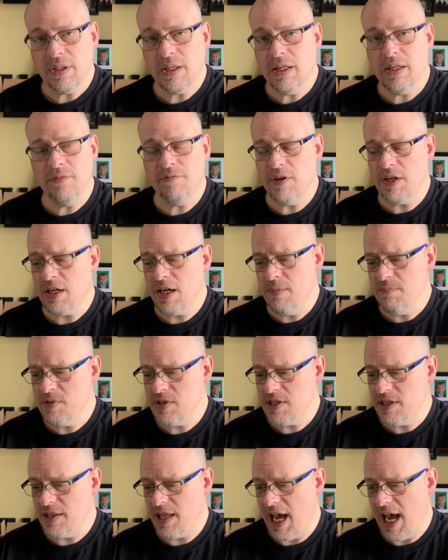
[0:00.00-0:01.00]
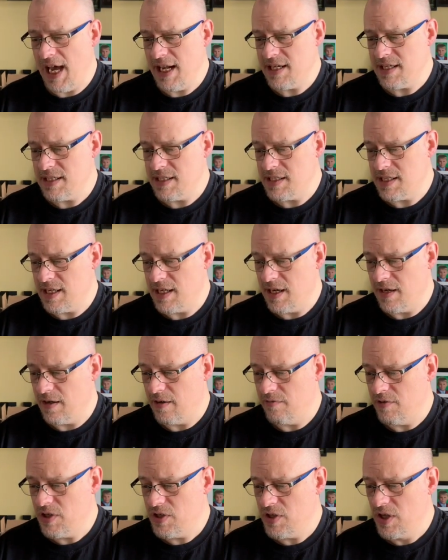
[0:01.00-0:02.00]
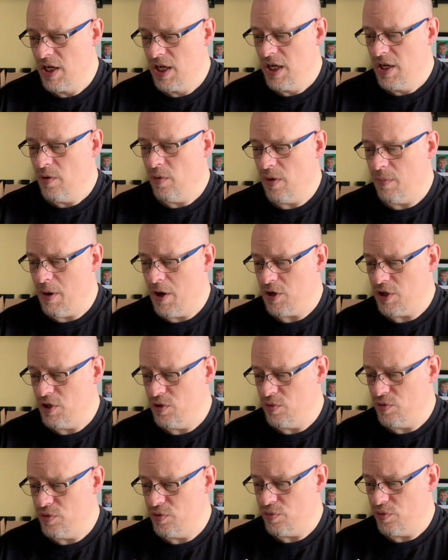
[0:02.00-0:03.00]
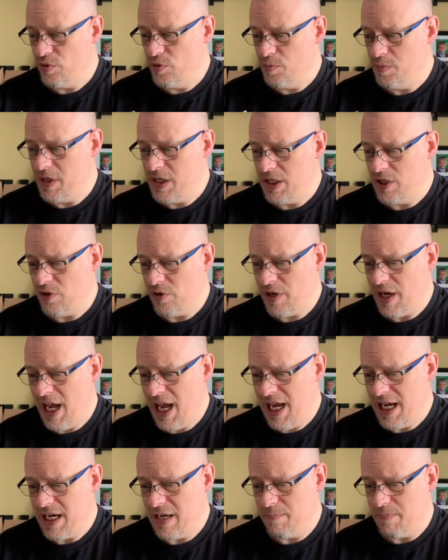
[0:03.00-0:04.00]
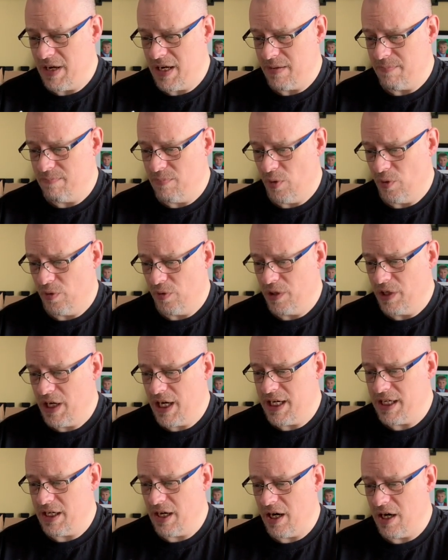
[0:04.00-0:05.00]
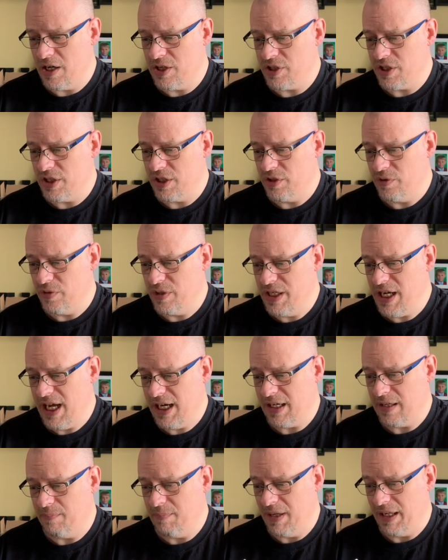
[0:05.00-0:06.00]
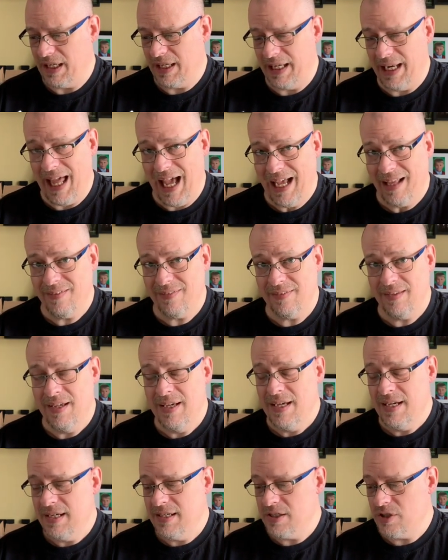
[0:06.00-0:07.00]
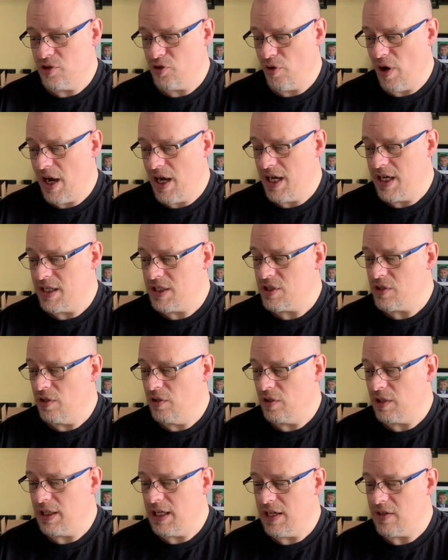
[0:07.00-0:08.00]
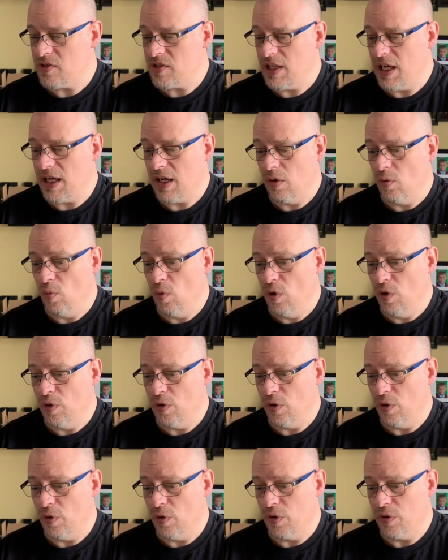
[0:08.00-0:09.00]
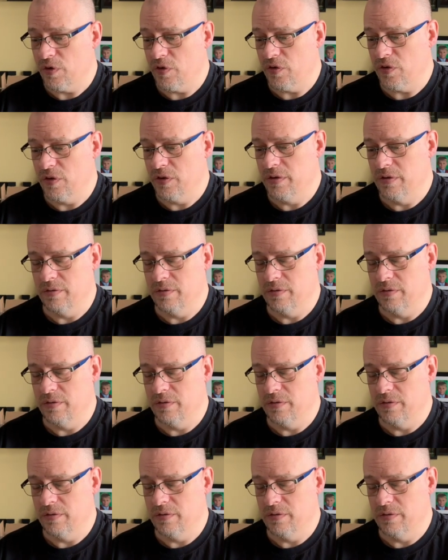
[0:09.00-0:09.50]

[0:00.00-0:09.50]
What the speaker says: "If it comes to that," said Erebus, "what about you drooping your head a bit more and arching your neck a bit less and trying to look less like a war horse?"